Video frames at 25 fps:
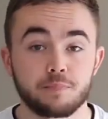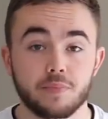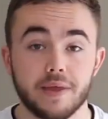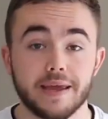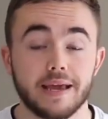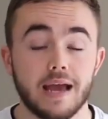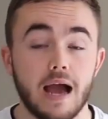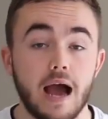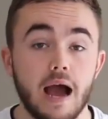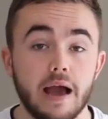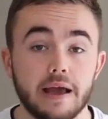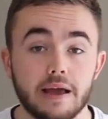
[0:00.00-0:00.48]

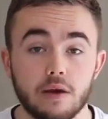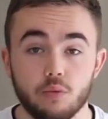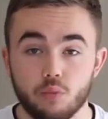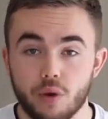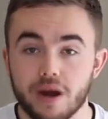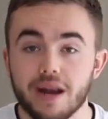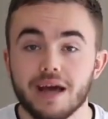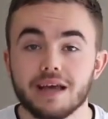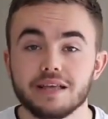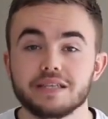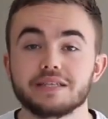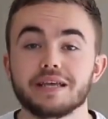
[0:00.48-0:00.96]
Like,
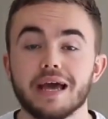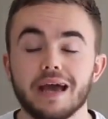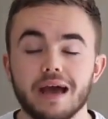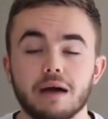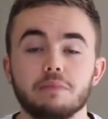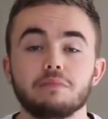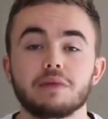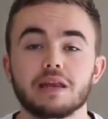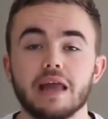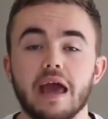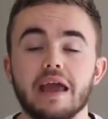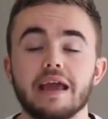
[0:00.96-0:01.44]
when I say
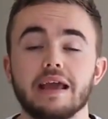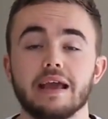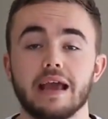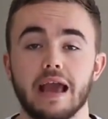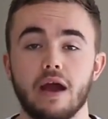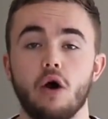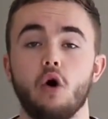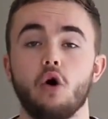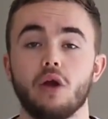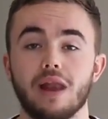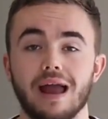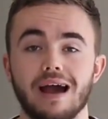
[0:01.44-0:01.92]
I'm laying
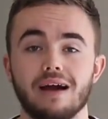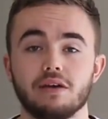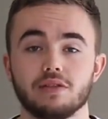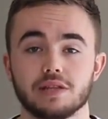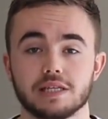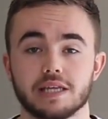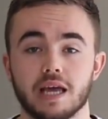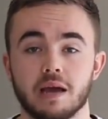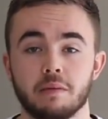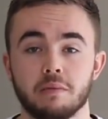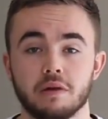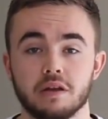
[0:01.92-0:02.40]
it all out on
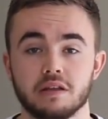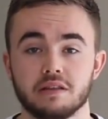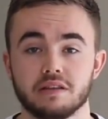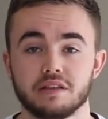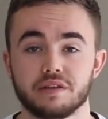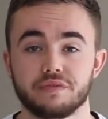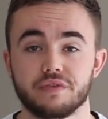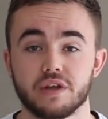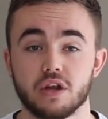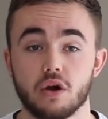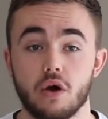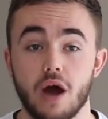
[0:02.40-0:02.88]
the table in
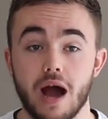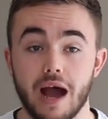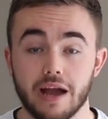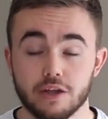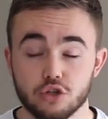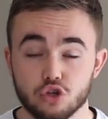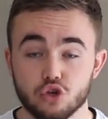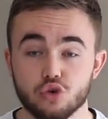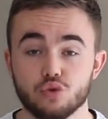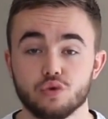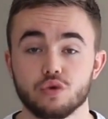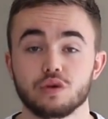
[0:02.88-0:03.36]
this video, I
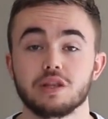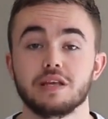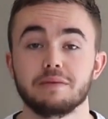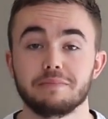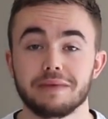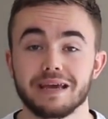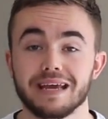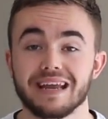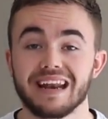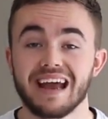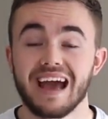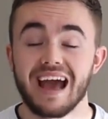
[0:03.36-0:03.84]
truly
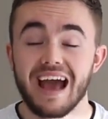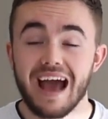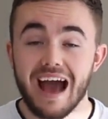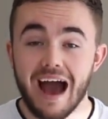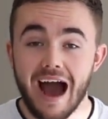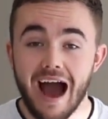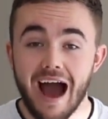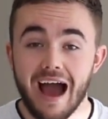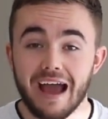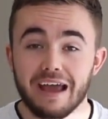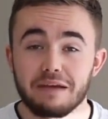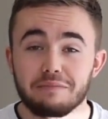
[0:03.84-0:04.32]
mean
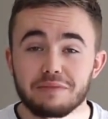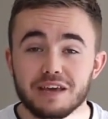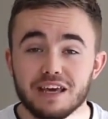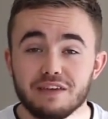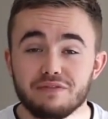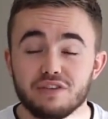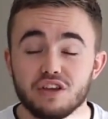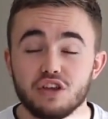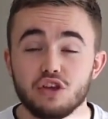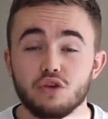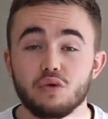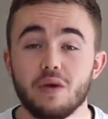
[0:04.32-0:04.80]
I am
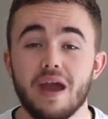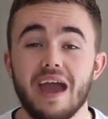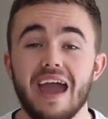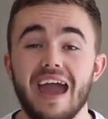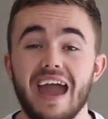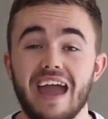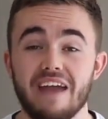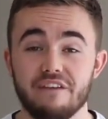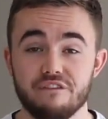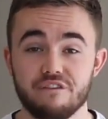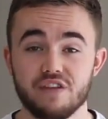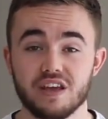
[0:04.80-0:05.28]
giving you
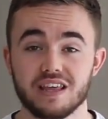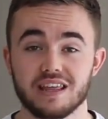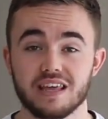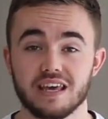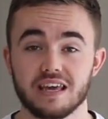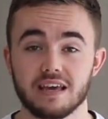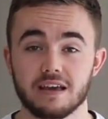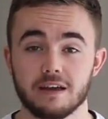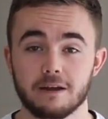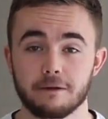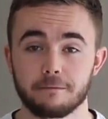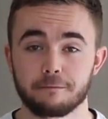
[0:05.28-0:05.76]

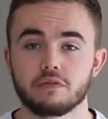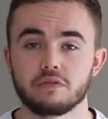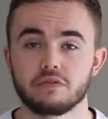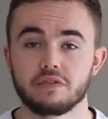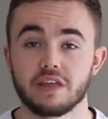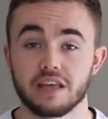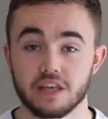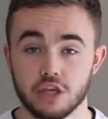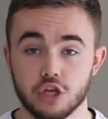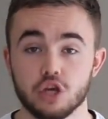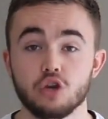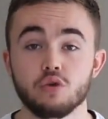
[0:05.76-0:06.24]
everything
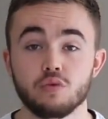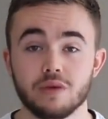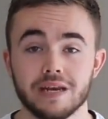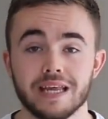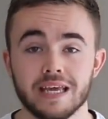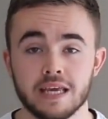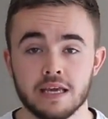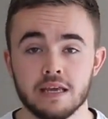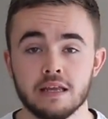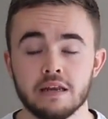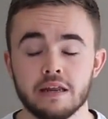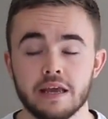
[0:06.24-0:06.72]
that you
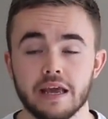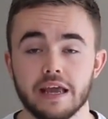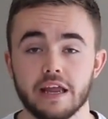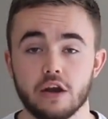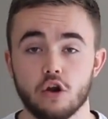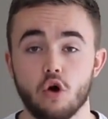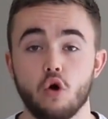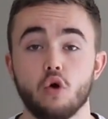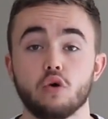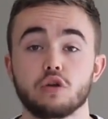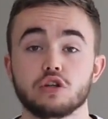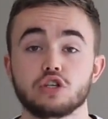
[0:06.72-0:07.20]
need
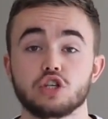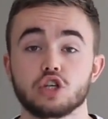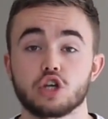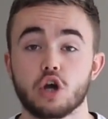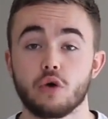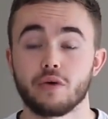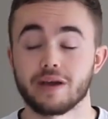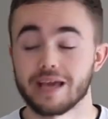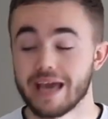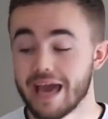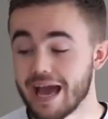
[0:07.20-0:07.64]
in order to go and